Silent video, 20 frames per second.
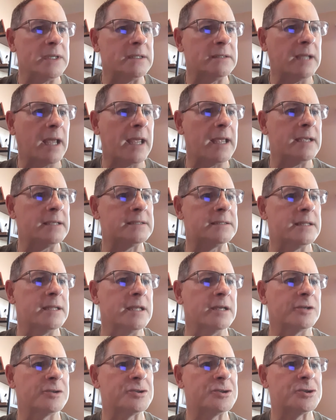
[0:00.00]
taste the
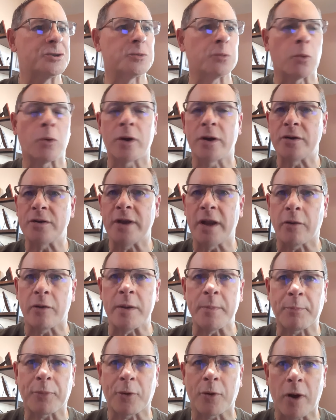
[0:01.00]
extraordinary
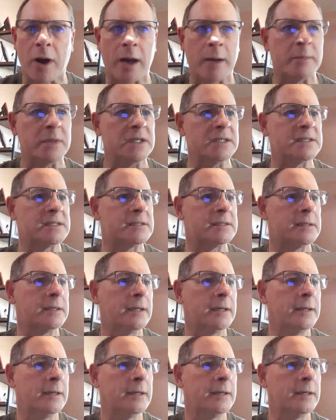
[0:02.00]
promise,